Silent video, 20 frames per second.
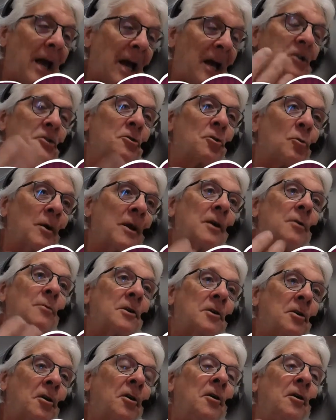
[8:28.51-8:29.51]
actual rate of
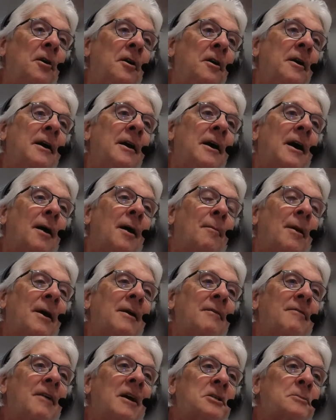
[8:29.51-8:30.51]
return on my
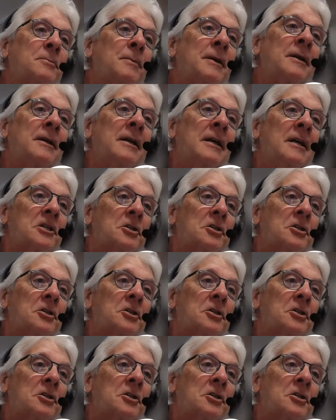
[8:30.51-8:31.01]
investment.